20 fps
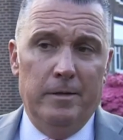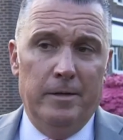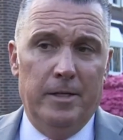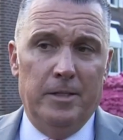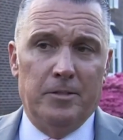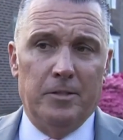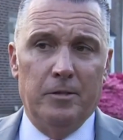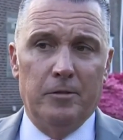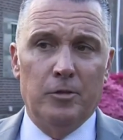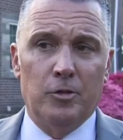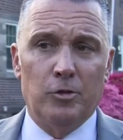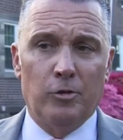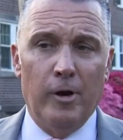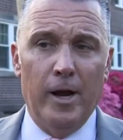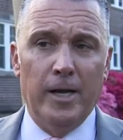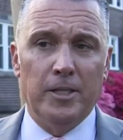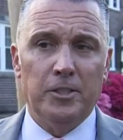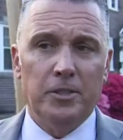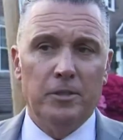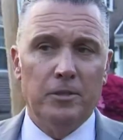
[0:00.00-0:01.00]
It's a
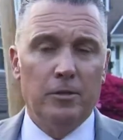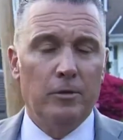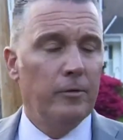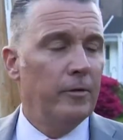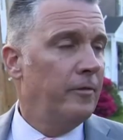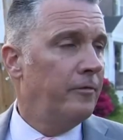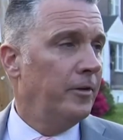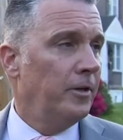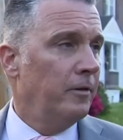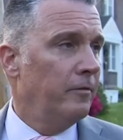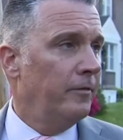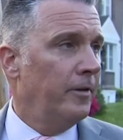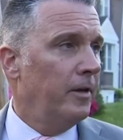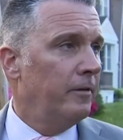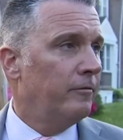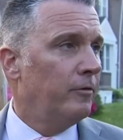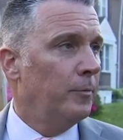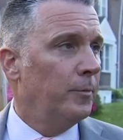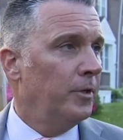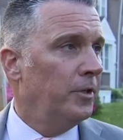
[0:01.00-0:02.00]
tragic, horrific
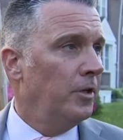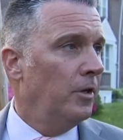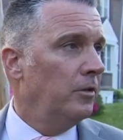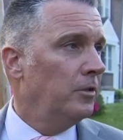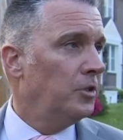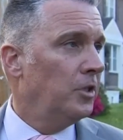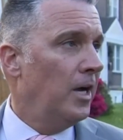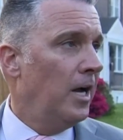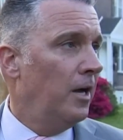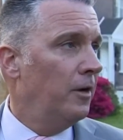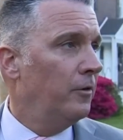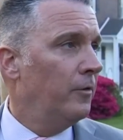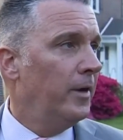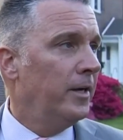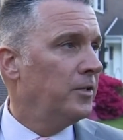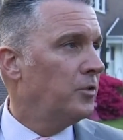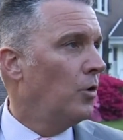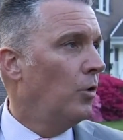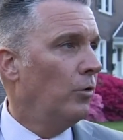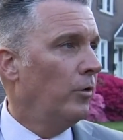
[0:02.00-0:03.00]
event from a young child who had
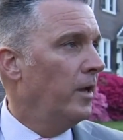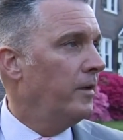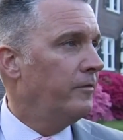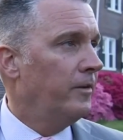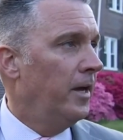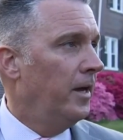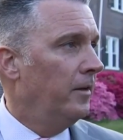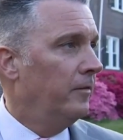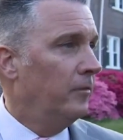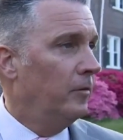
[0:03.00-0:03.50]
his whole life ahead